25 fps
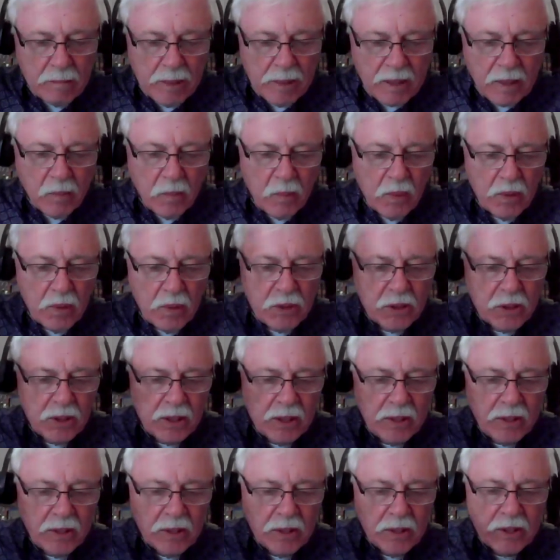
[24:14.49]
but I want you to
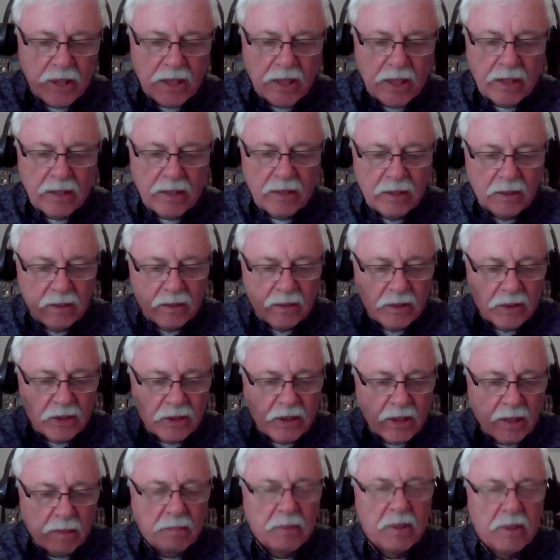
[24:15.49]
understand
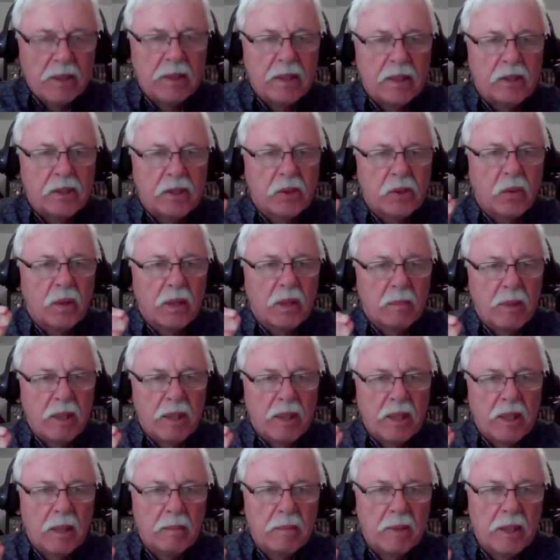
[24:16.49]
something that's going to be
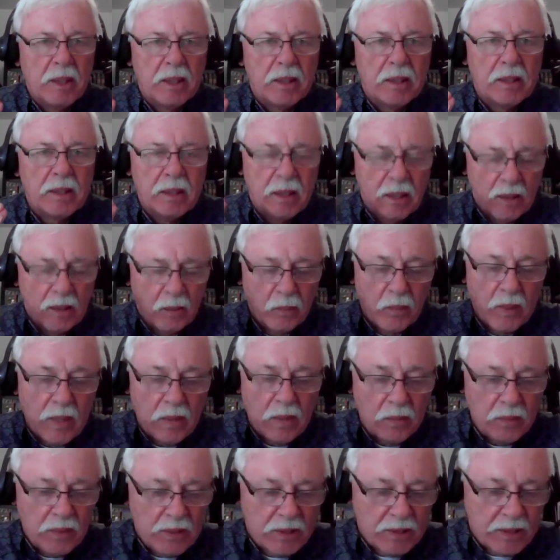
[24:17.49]
coming at
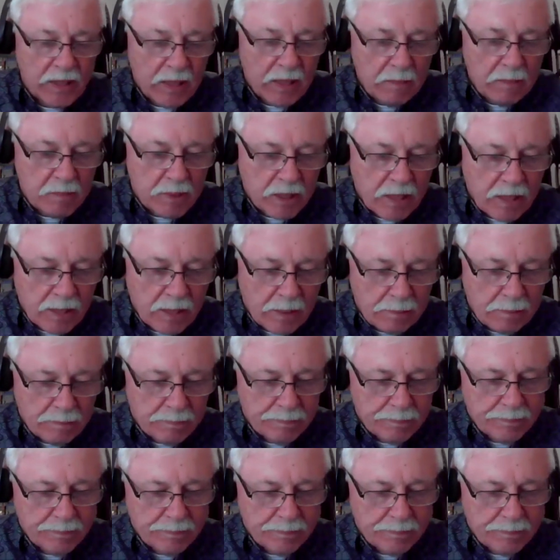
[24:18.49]
around the same time.